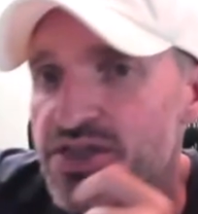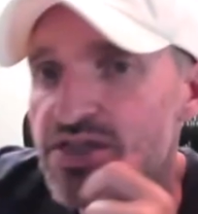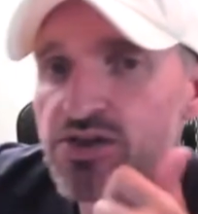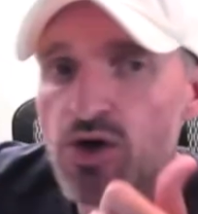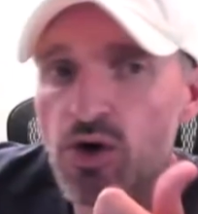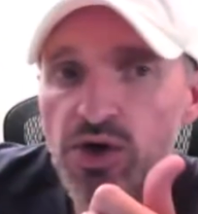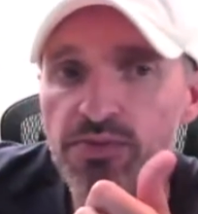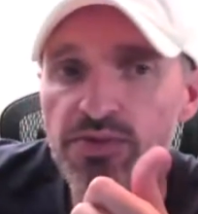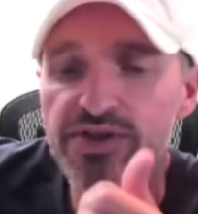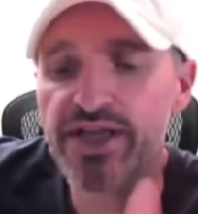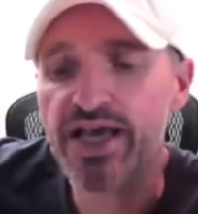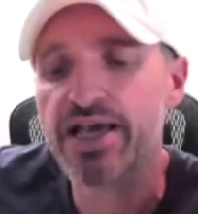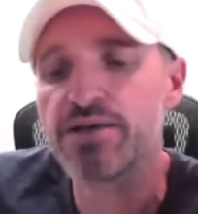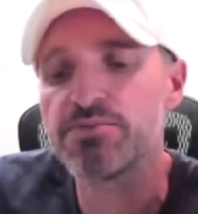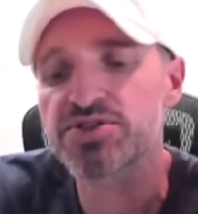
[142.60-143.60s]
but the notable
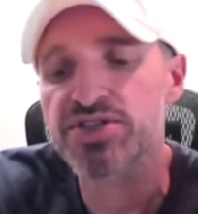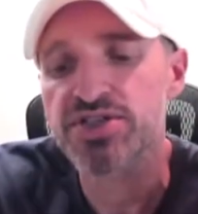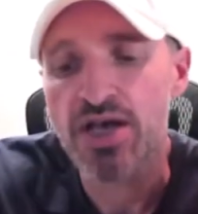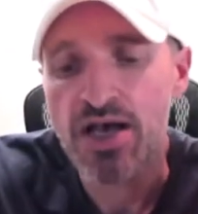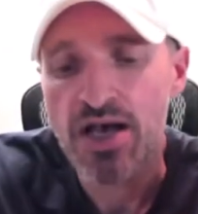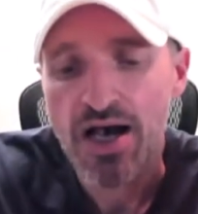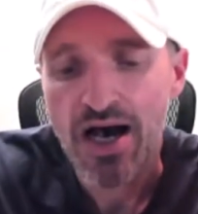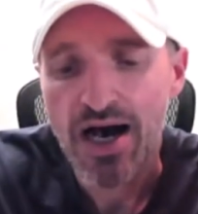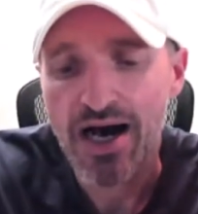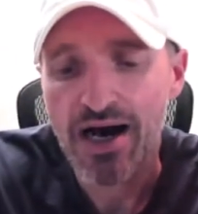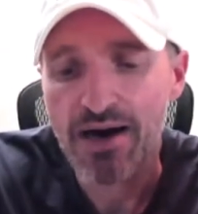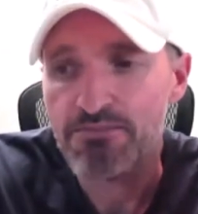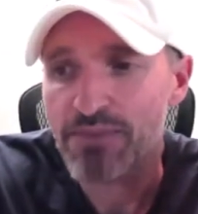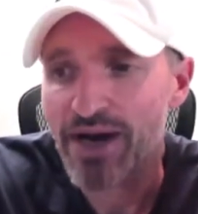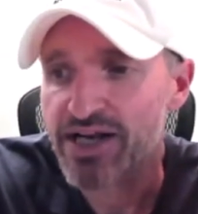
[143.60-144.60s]
names,
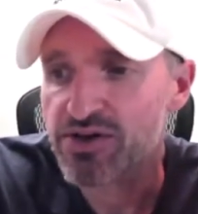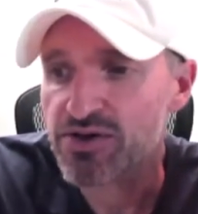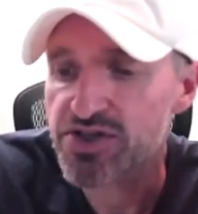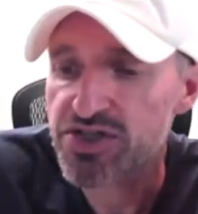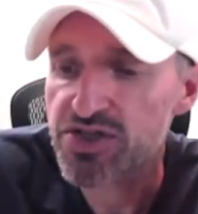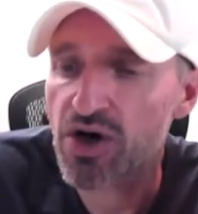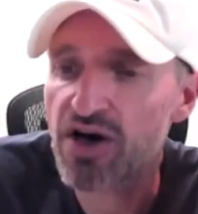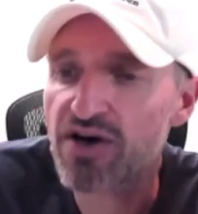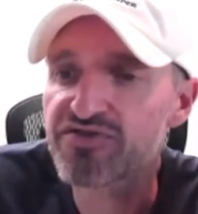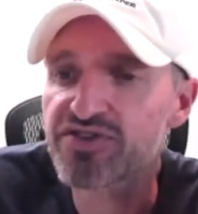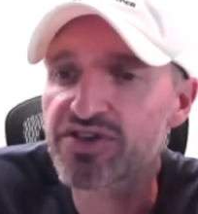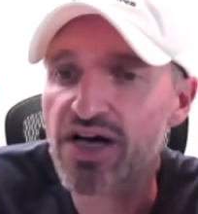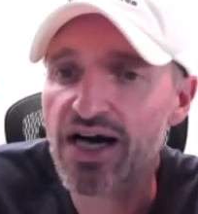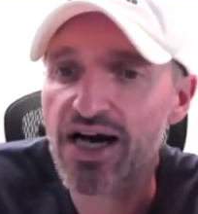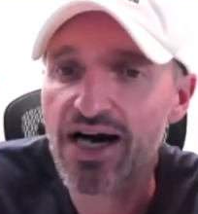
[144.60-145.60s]
uh,
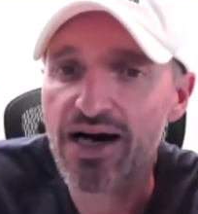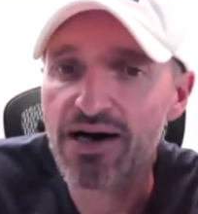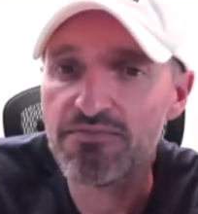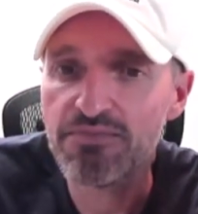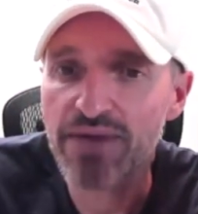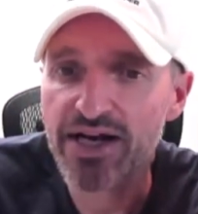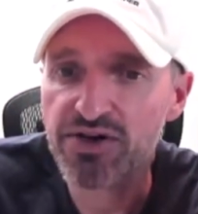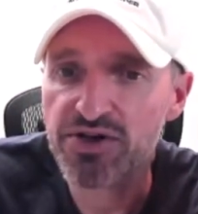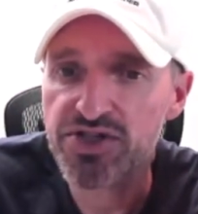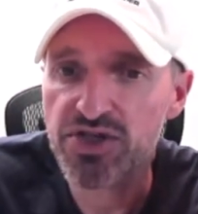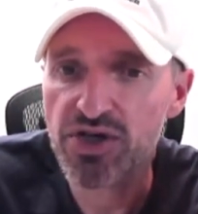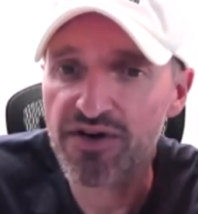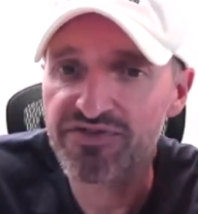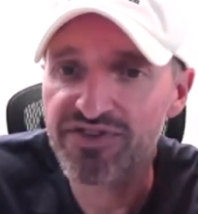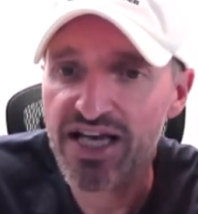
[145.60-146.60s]
Microsoft, uh,
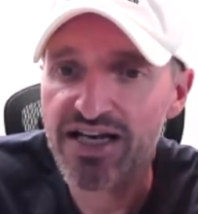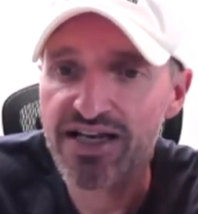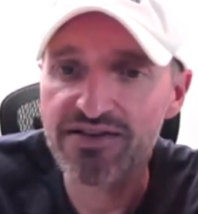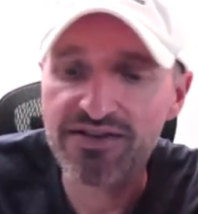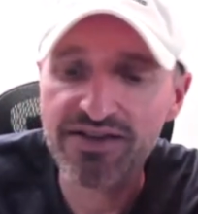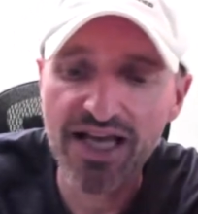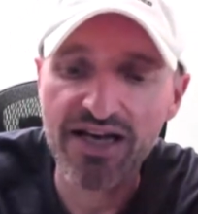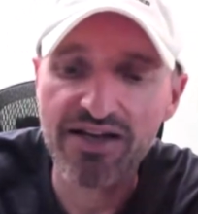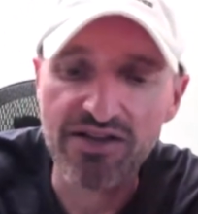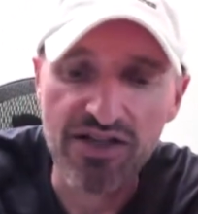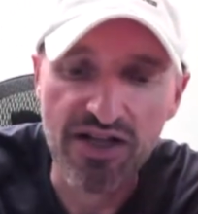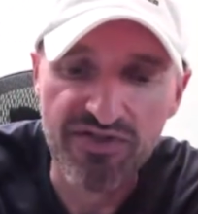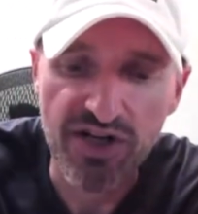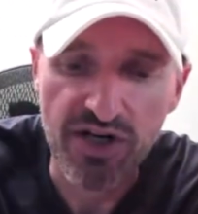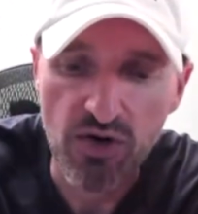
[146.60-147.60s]
Microsoft, they didn't, they didn't
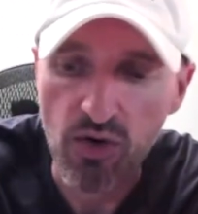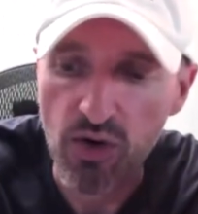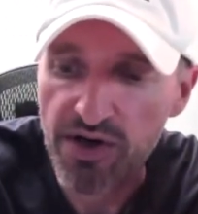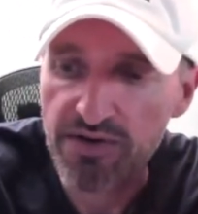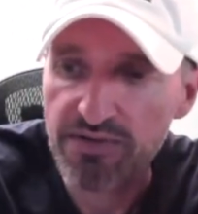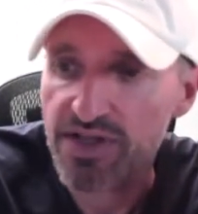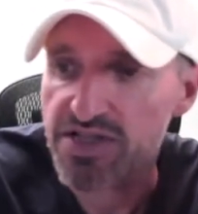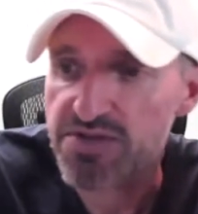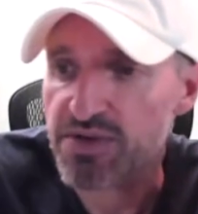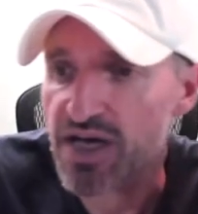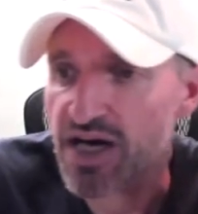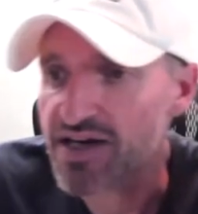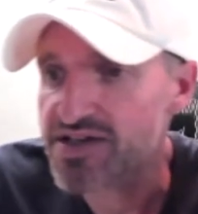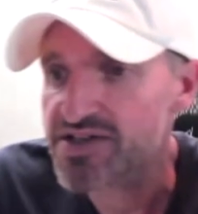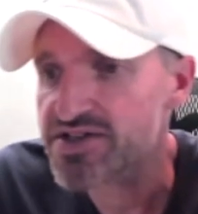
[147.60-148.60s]
love their quarter. Let's be
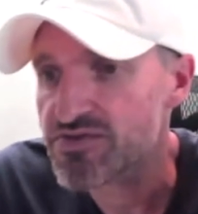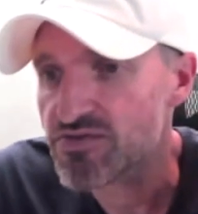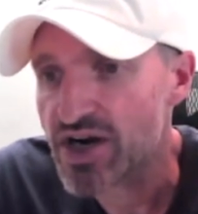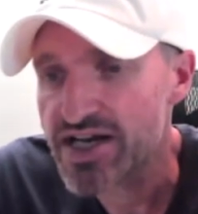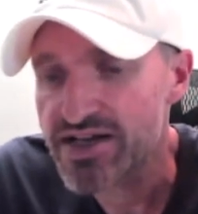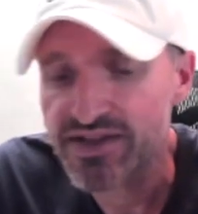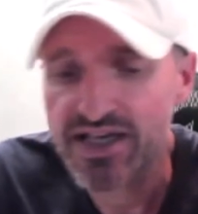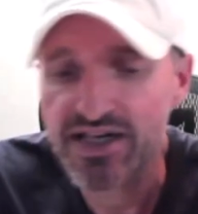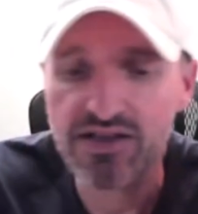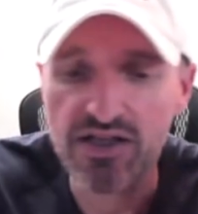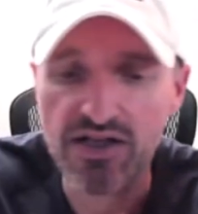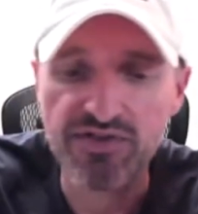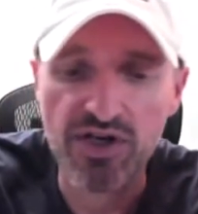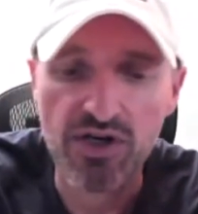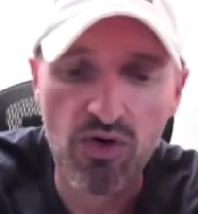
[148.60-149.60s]
honest, right? They didn't
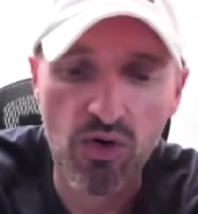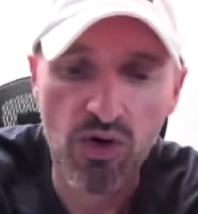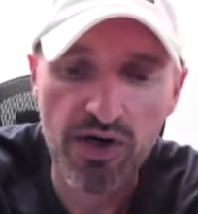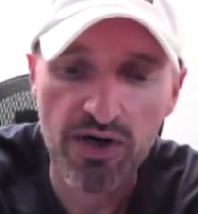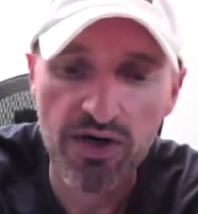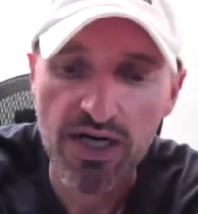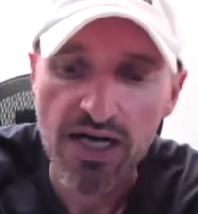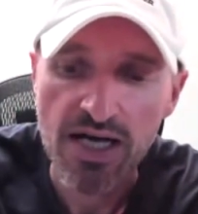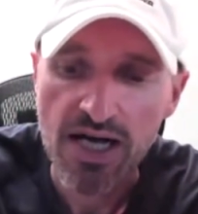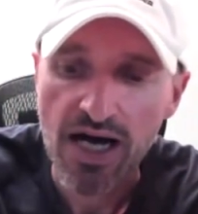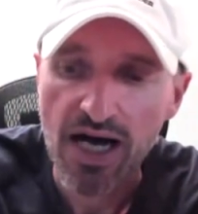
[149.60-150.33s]
love their quarter.